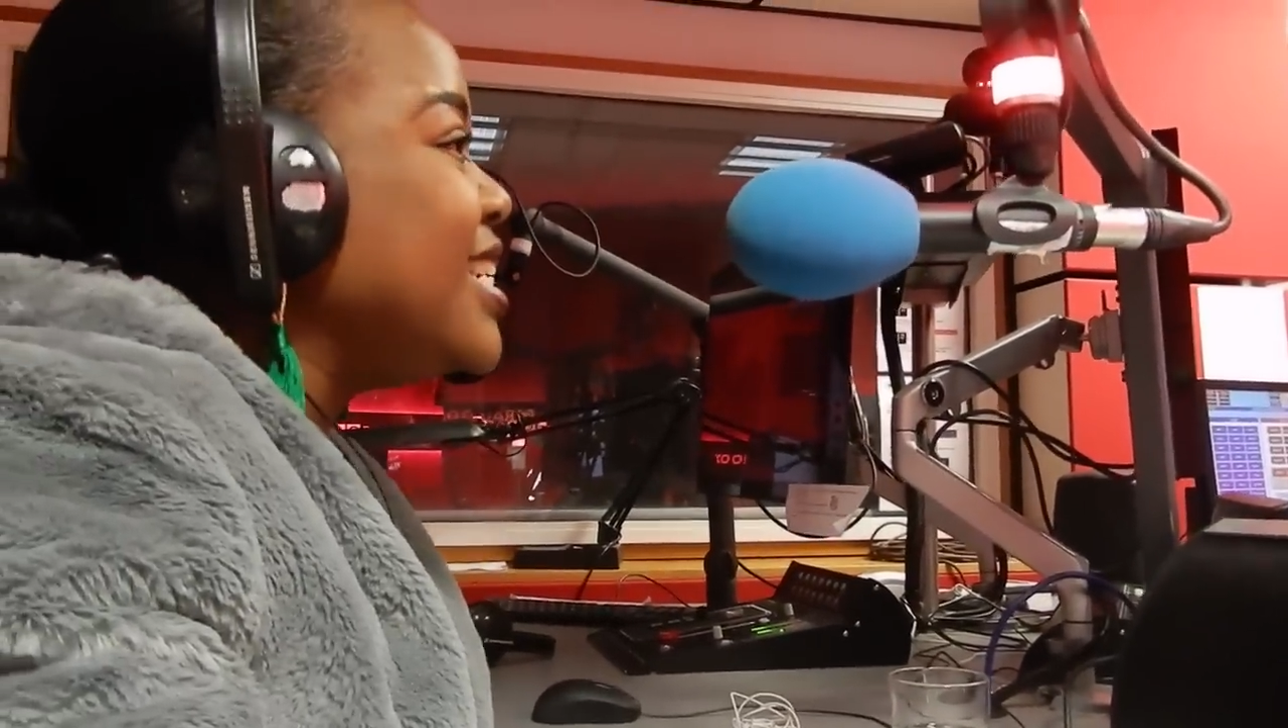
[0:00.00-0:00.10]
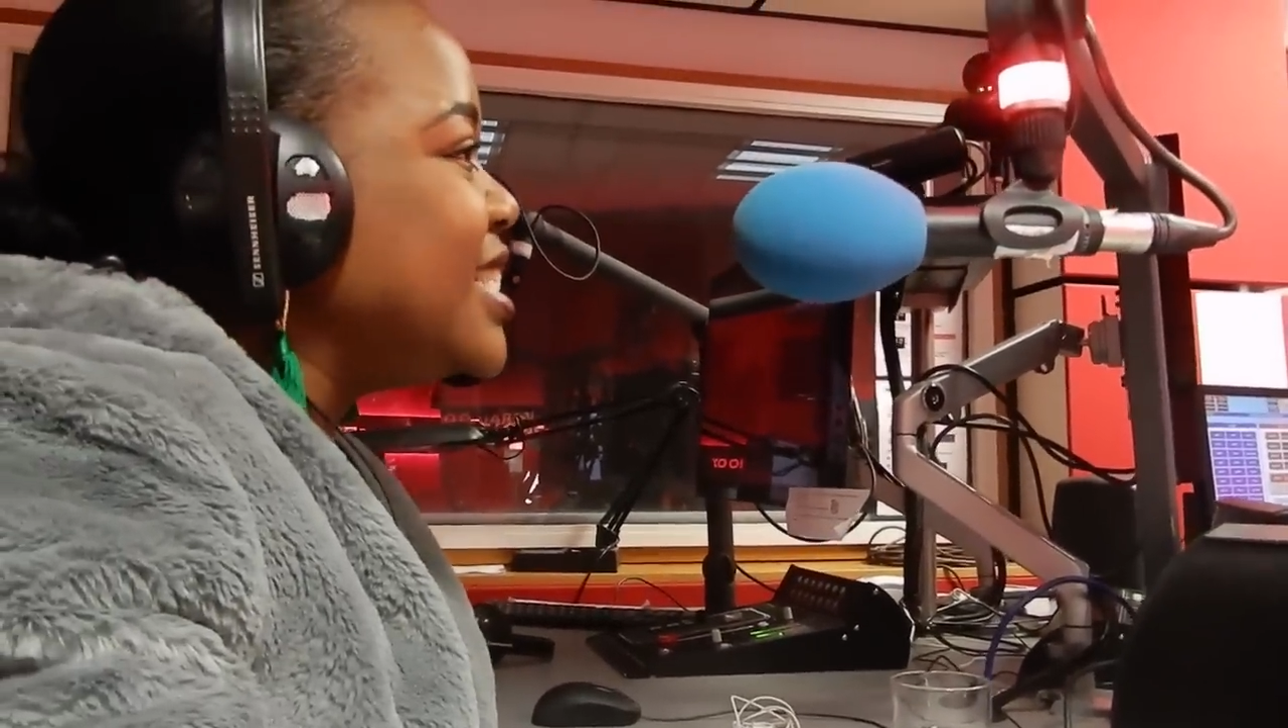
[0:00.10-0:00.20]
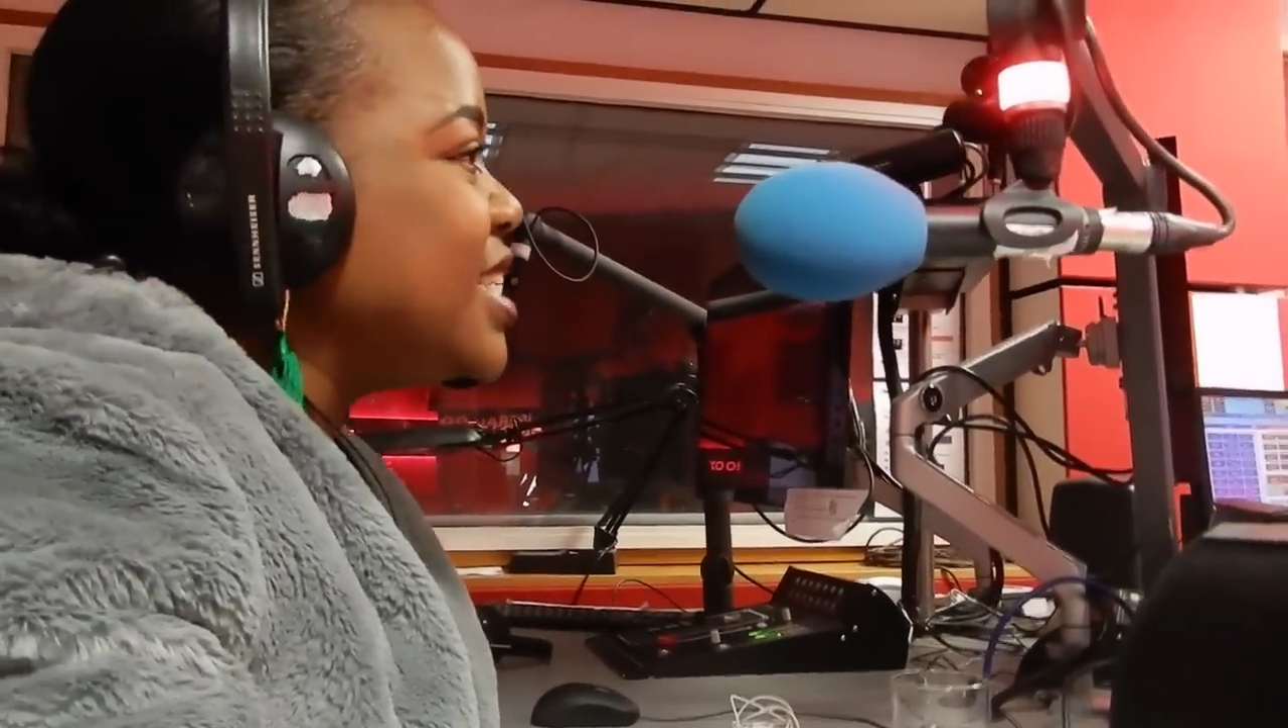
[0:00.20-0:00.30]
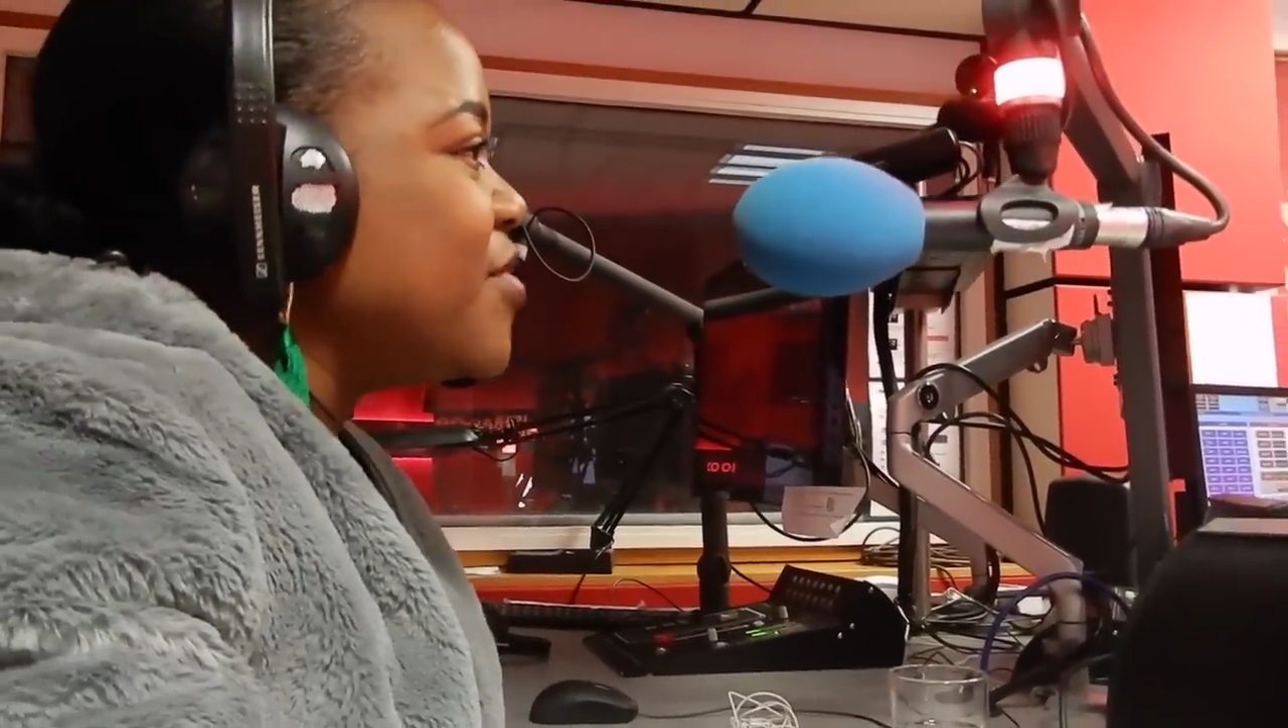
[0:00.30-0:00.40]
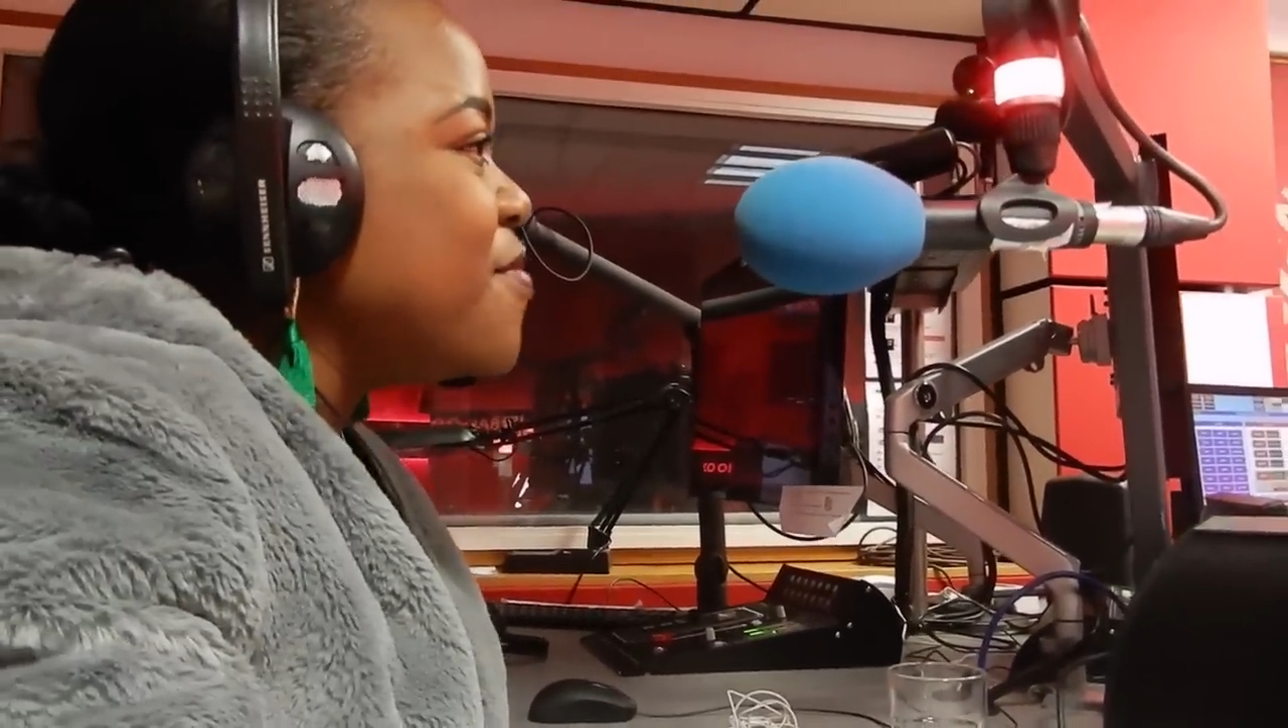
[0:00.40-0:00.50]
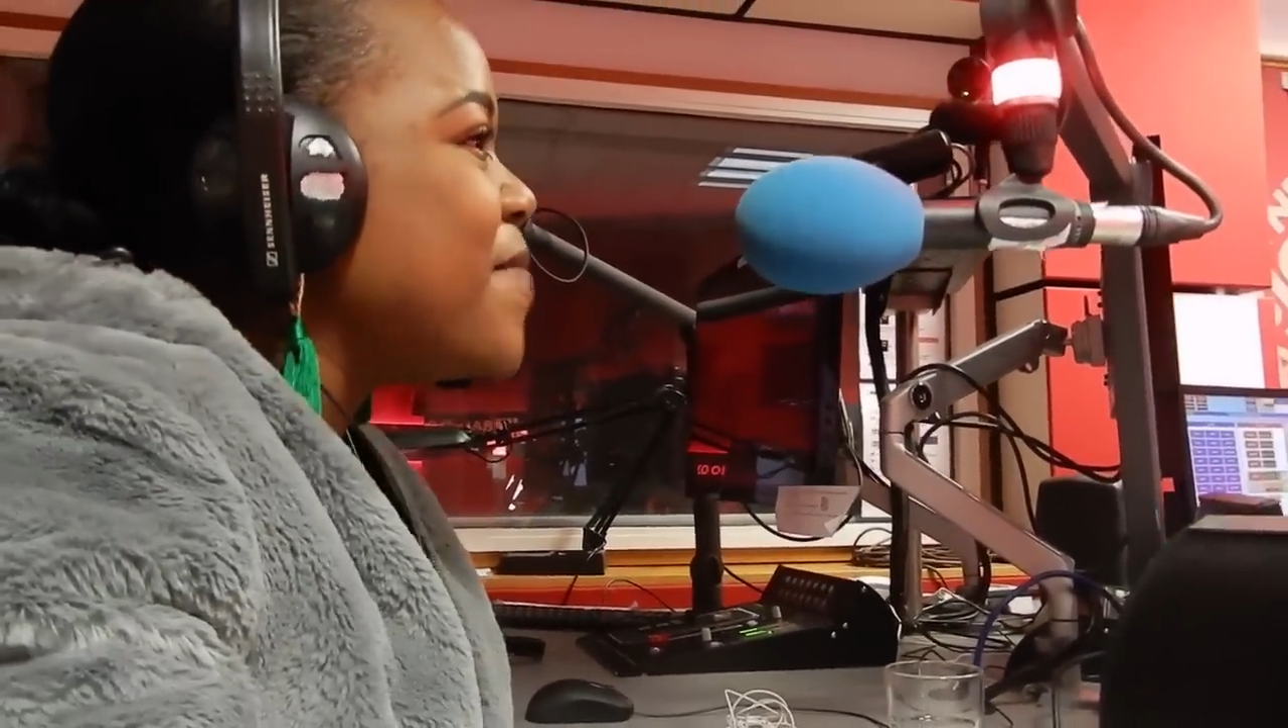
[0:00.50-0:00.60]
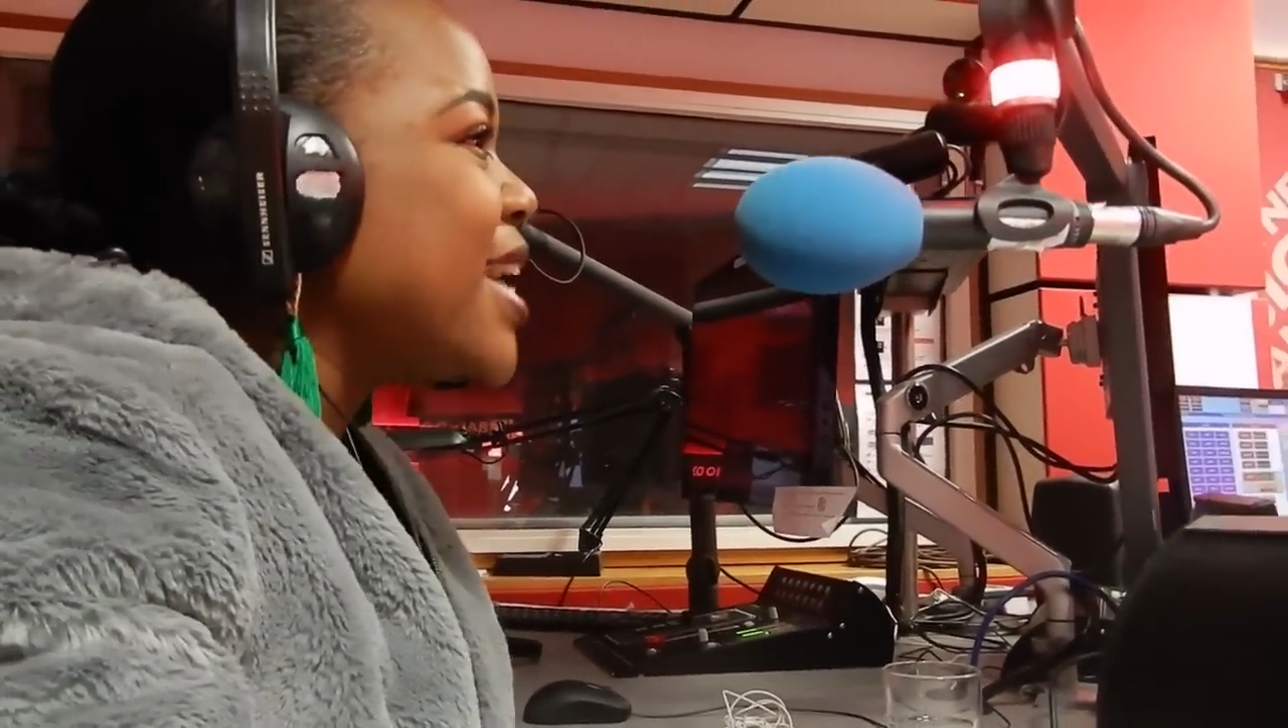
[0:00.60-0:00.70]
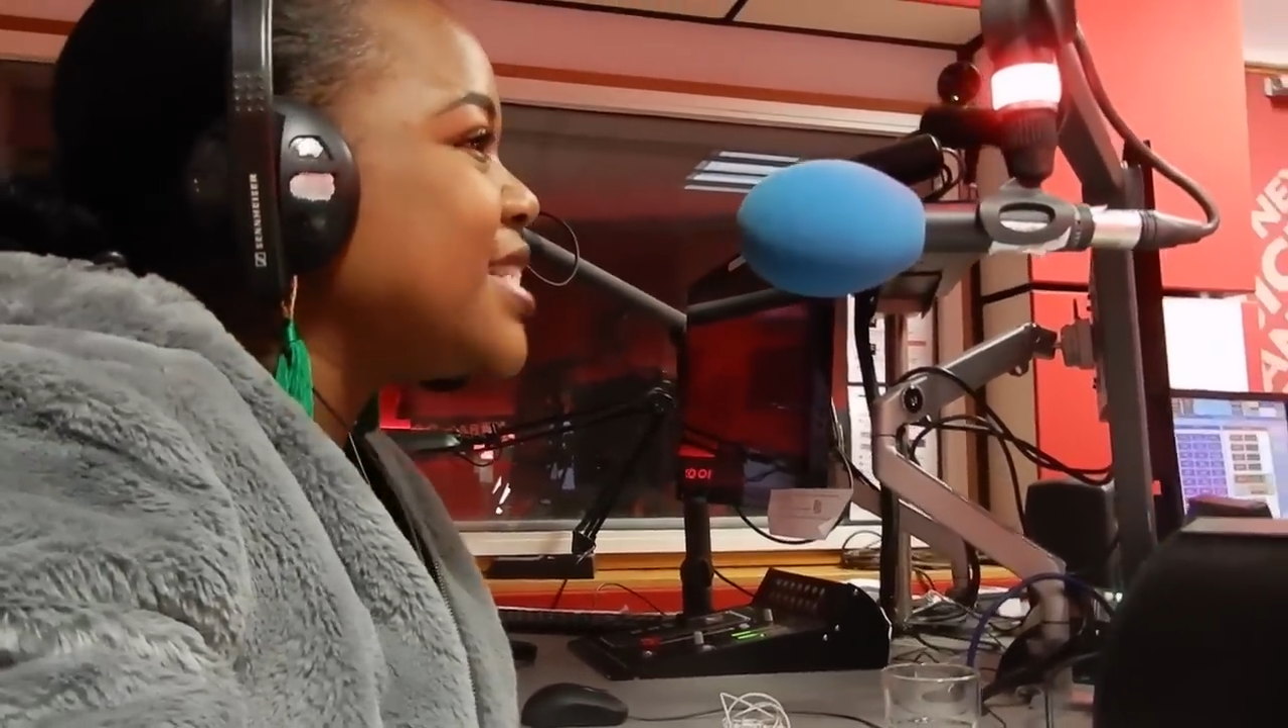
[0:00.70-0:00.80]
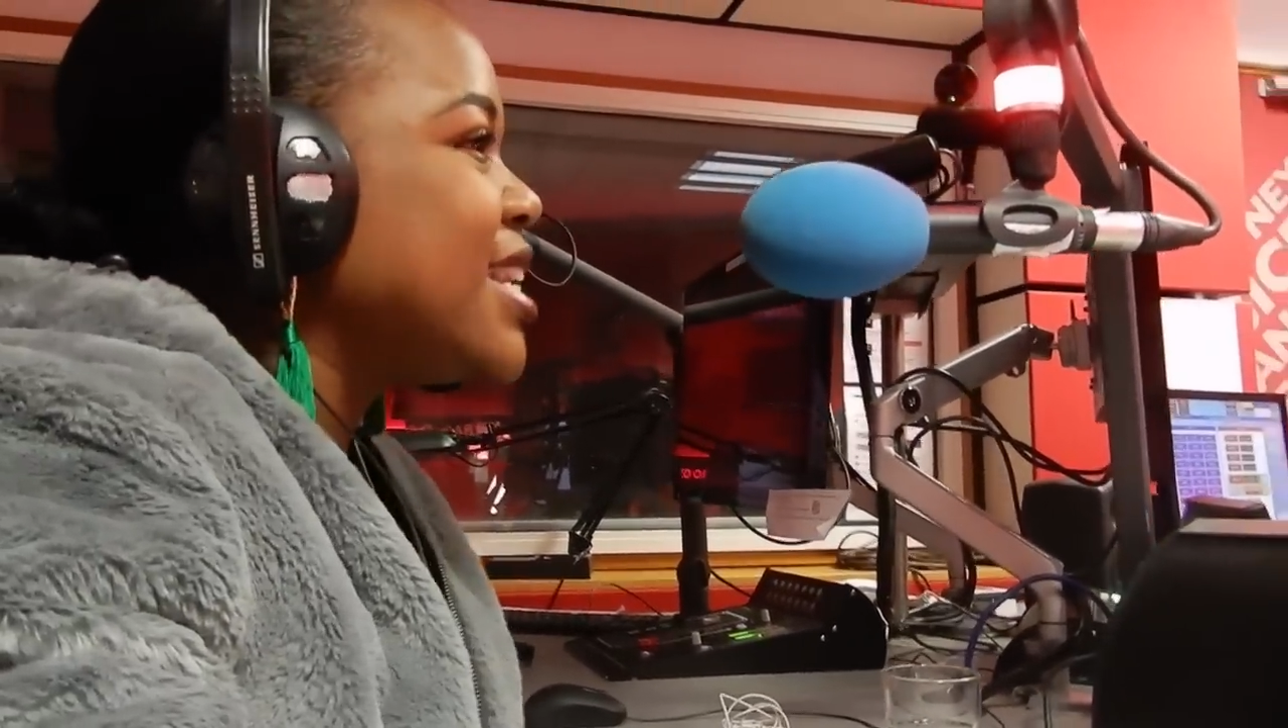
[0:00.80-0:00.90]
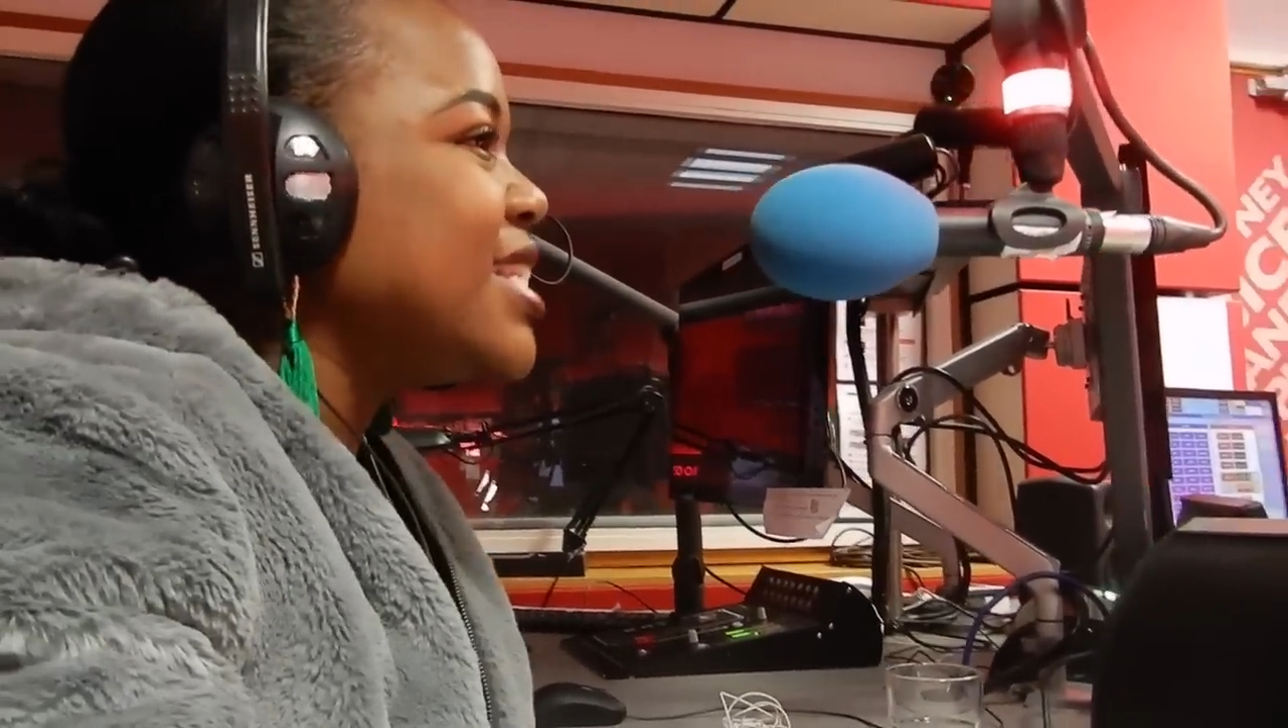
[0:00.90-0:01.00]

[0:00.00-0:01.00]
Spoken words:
easier and better,